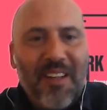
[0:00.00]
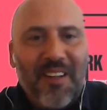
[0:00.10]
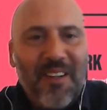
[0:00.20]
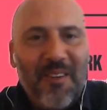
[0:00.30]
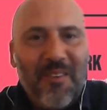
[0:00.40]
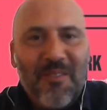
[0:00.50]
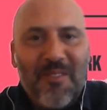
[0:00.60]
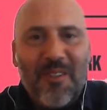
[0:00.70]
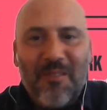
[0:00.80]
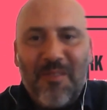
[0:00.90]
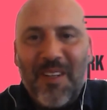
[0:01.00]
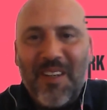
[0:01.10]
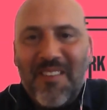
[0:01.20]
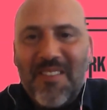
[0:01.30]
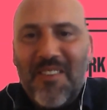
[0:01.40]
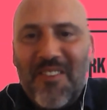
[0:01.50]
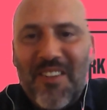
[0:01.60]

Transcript: thank you, Dorothy. Such